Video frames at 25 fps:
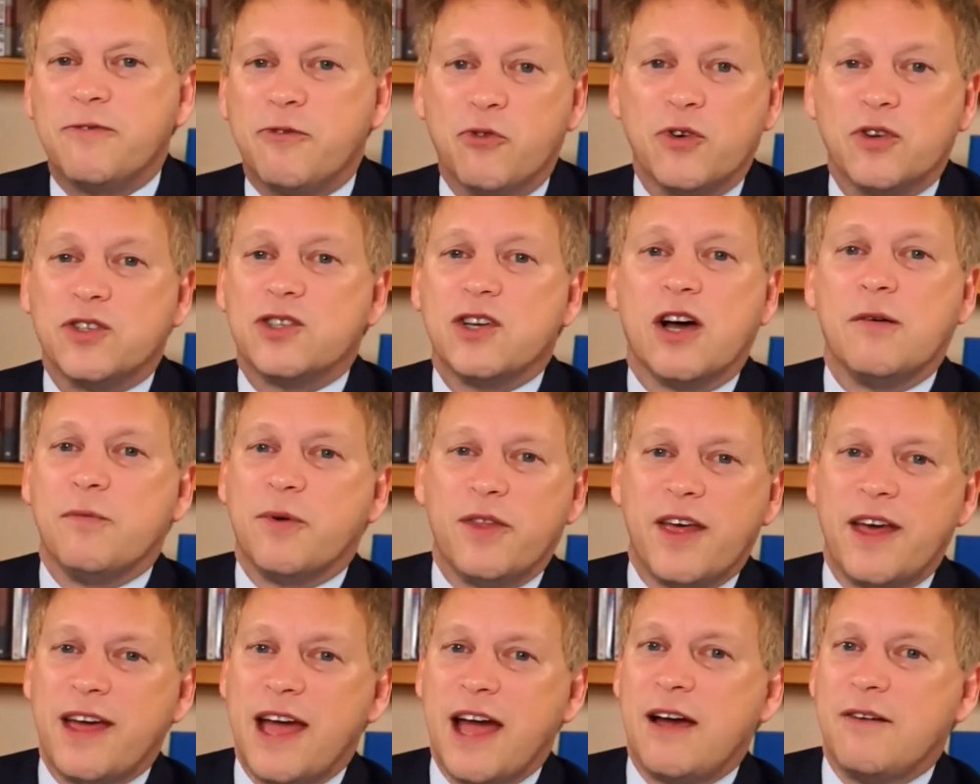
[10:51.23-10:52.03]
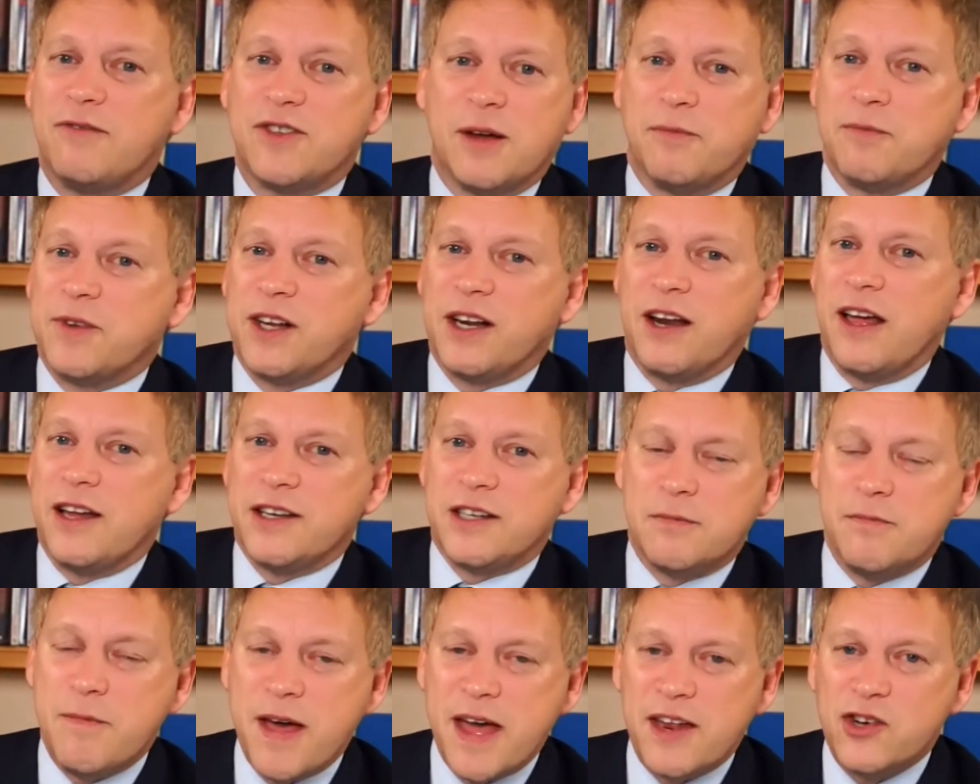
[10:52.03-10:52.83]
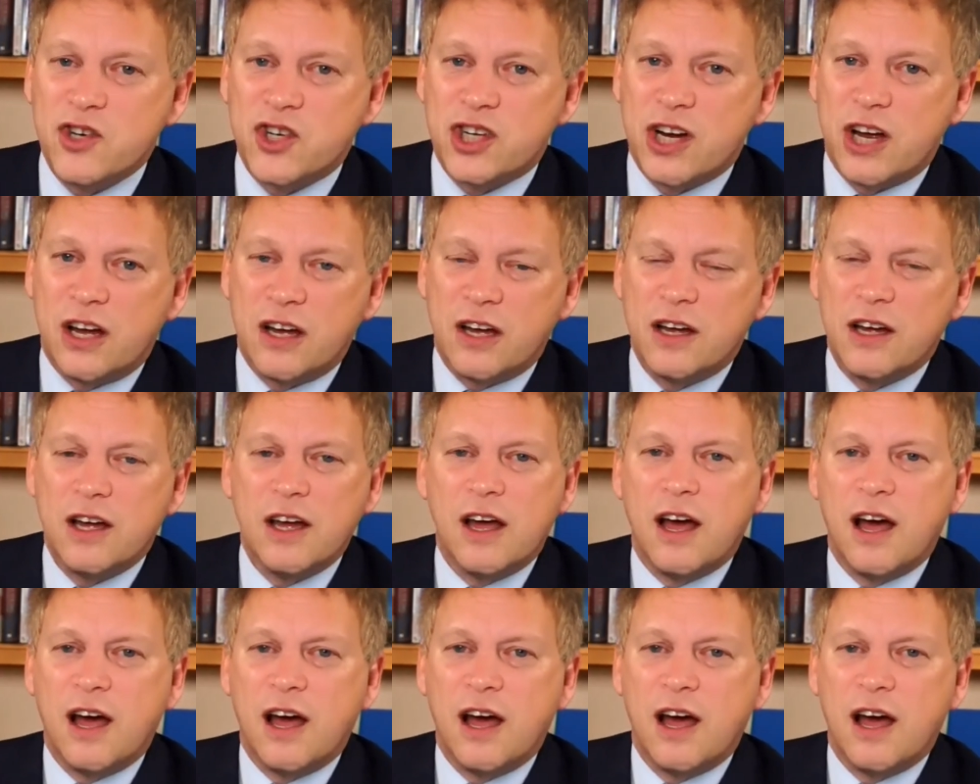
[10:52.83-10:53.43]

for example, they have something like dementia,